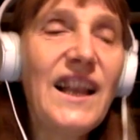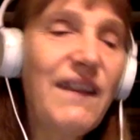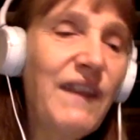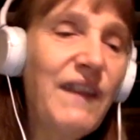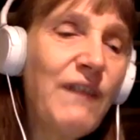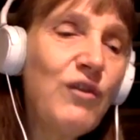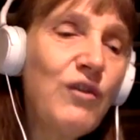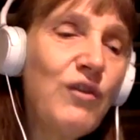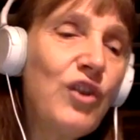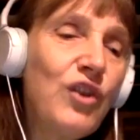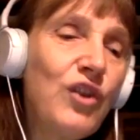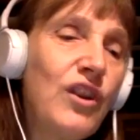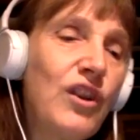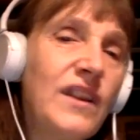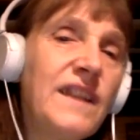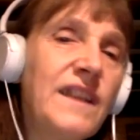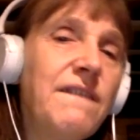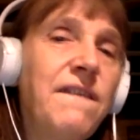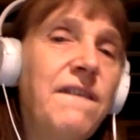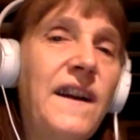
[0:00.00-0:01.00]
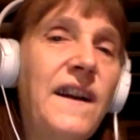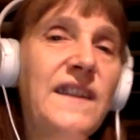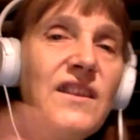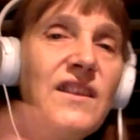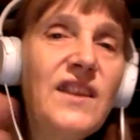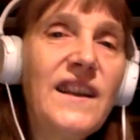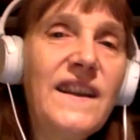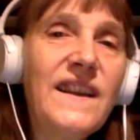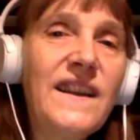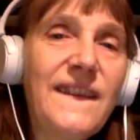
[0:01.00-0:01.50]
We would only
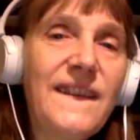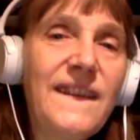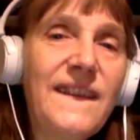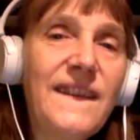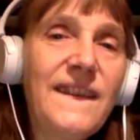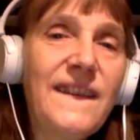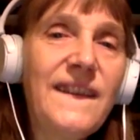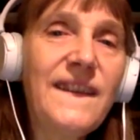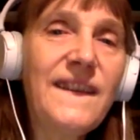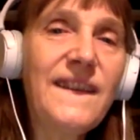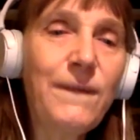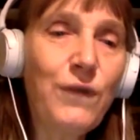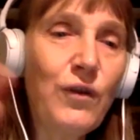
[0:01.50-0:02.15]
fundraise for